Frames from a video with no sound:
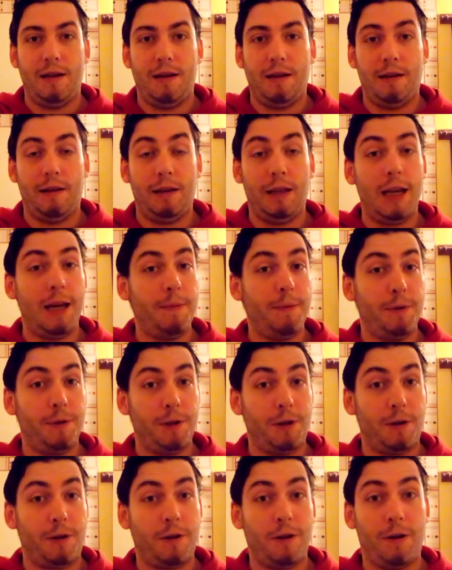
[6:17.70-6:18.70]
label
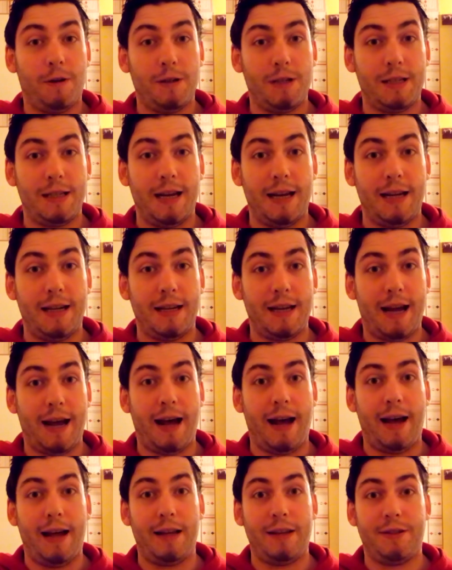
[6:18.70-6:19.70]
your content
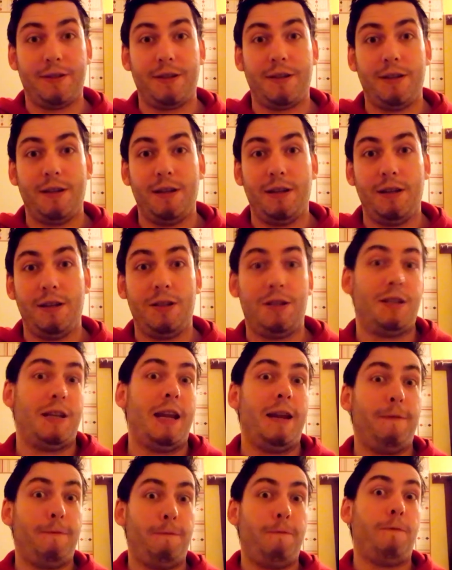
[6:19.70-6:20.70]
as
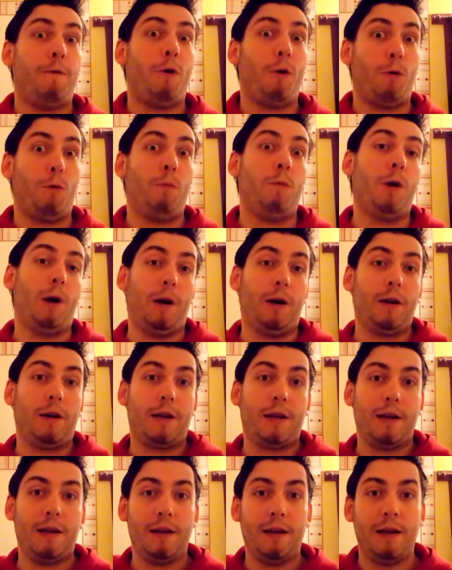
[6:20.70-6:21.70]
safe for work
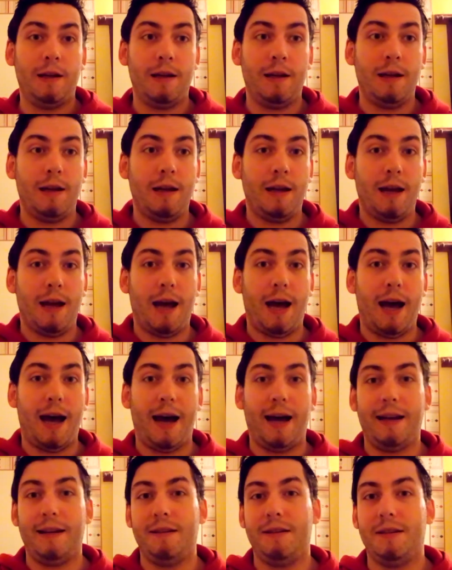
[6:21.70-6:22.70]

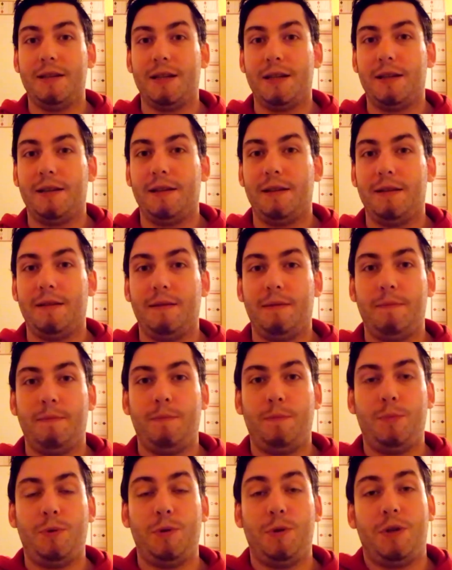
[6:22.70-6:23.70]
and
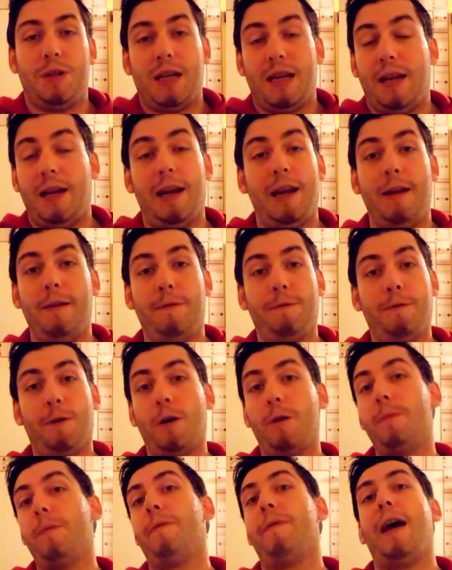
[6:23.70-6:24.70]
put a
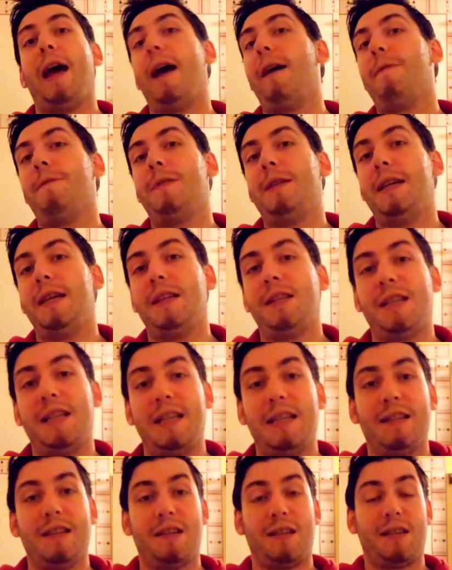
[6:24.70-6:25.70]
form of
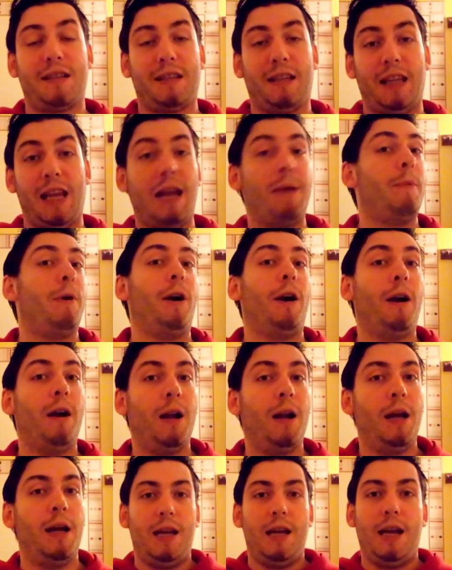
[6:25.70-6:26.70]
FTC disclaimer
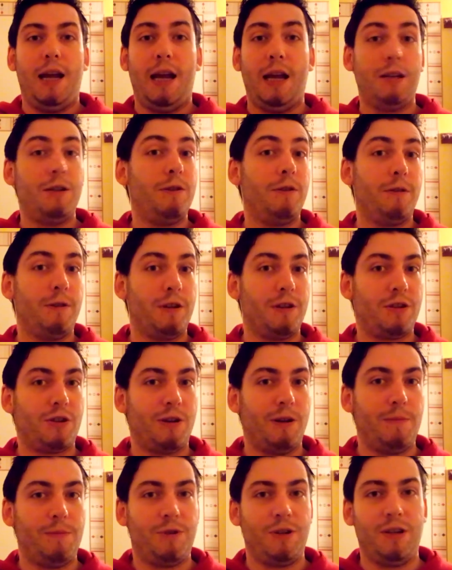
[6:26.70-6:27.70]
in your
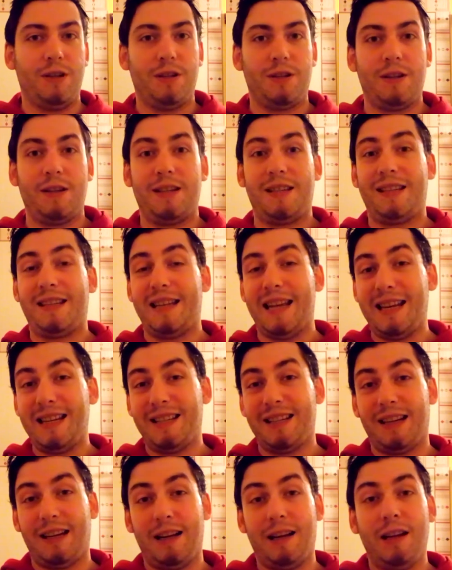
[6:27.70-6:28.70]
descriptions
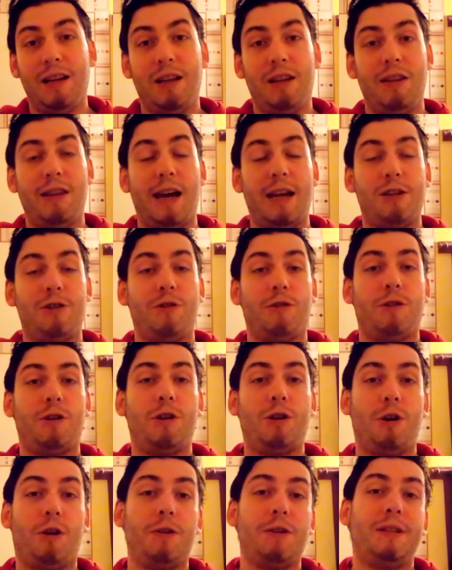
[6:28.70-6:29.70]
stating that your
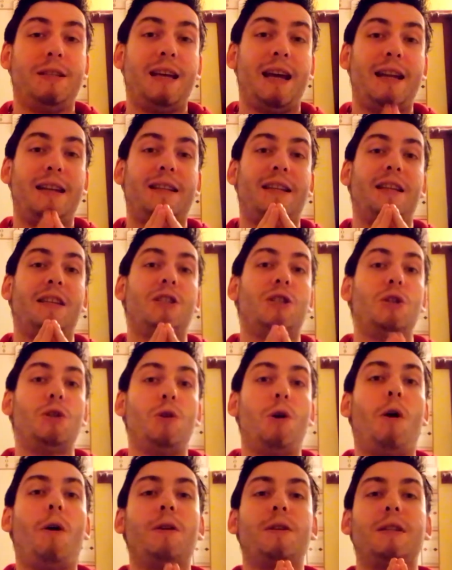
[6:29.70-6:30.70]
content is
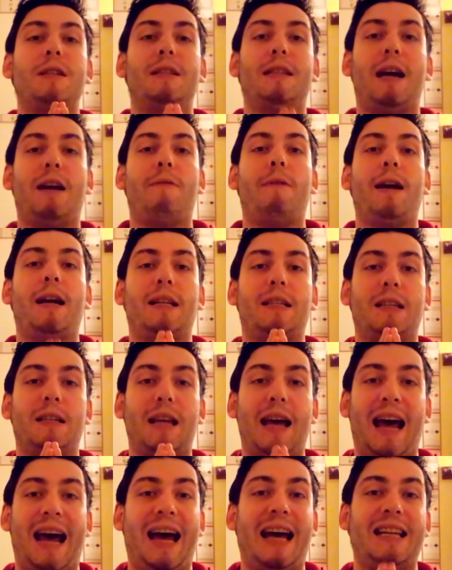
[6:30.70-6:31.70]
not directed
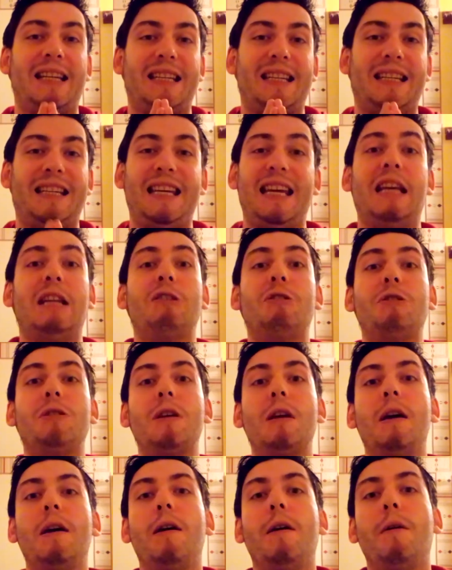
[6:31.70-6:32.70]
at
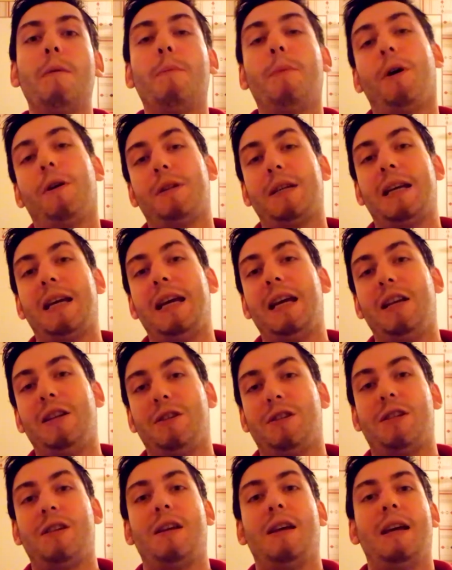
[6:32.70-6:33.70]
kids but
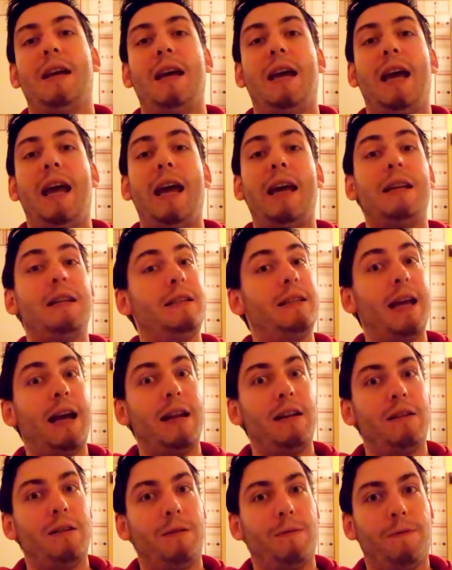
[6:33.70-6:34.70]
is
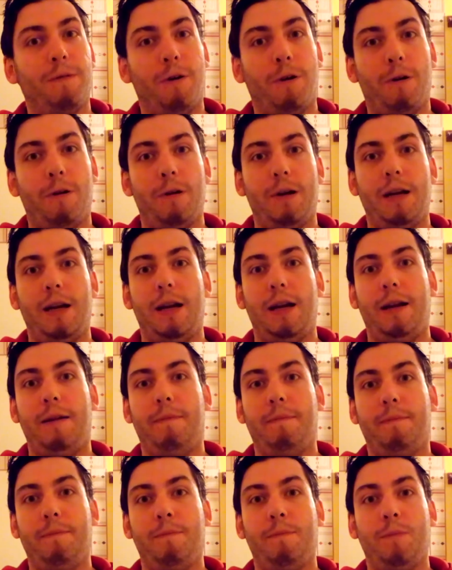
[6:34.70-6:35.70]
intended for a
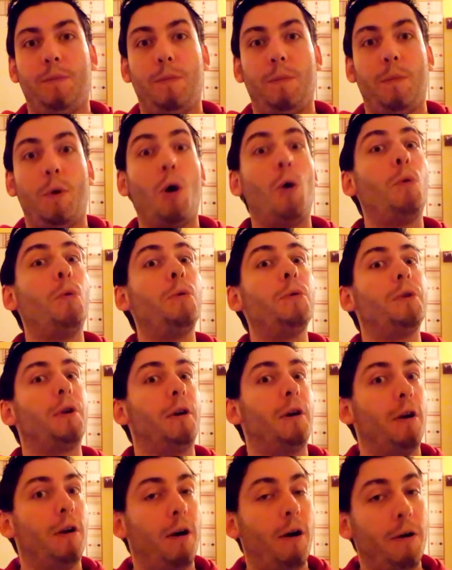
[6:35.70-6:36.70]

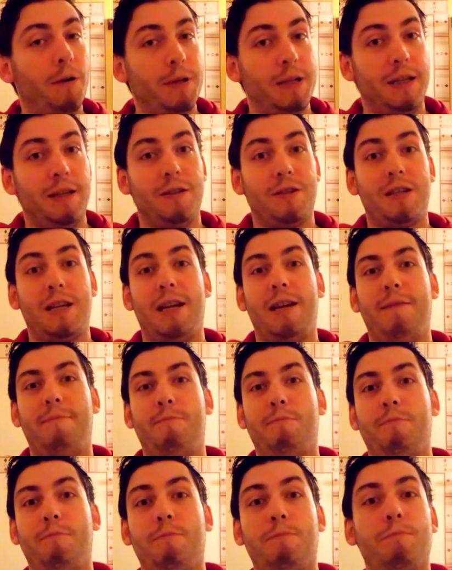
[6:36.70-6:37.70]
older audience, a
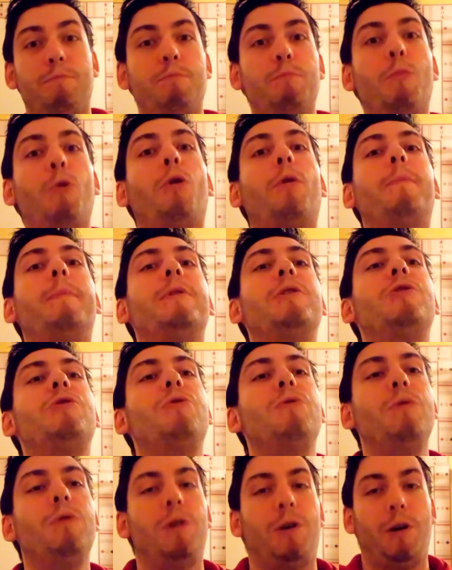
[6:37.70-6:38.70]
more
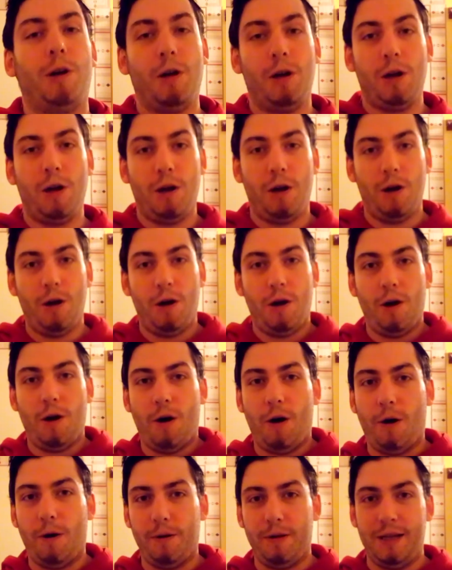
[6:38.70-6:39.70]
mature
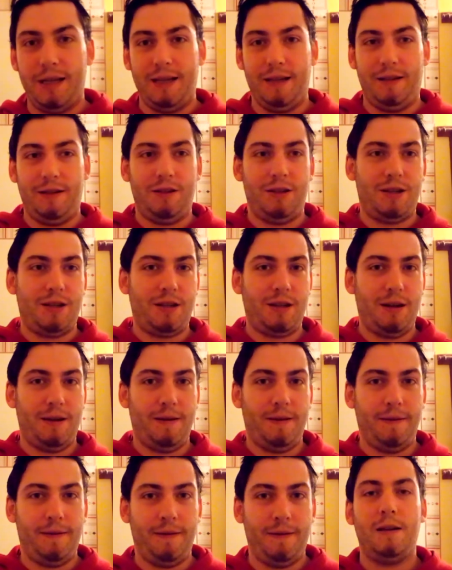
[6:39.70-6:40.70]
audience.
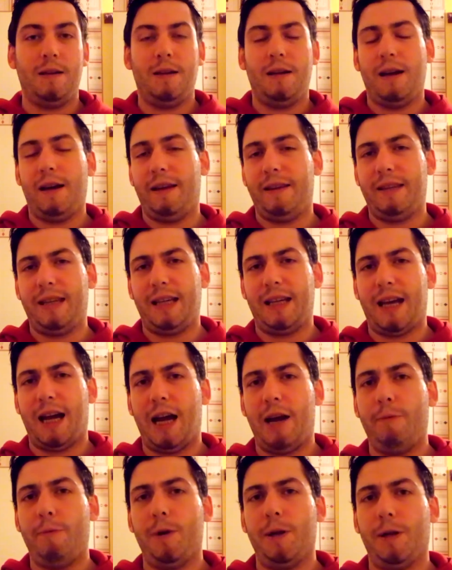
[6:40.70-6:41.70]
I think
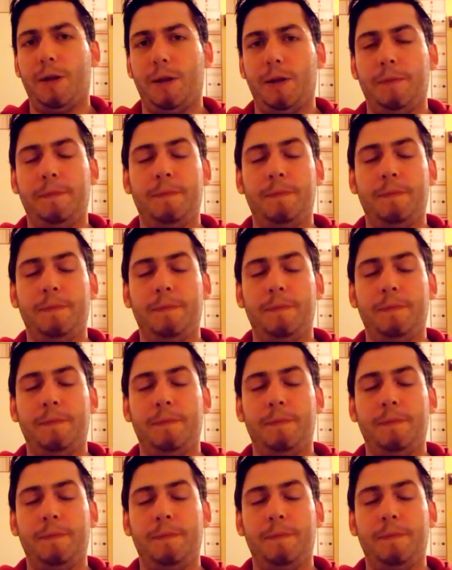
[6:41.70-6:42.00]
I will